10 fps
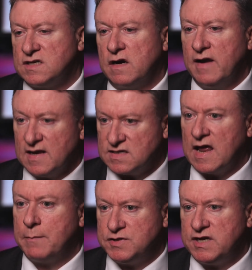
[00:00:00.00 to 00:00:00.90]
certainly a
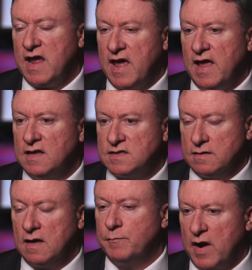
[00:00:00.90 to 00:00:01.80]
step change in,
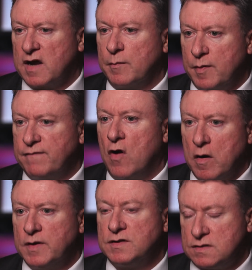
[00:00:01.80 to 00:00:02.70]
in breaker
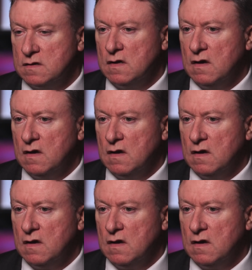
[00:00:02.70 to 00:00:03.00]
performance.